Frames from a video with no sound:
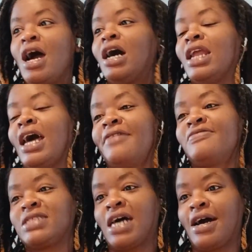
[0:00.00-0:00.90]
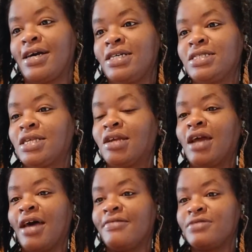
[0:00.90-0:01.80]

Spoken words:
A lot of signs, a lot of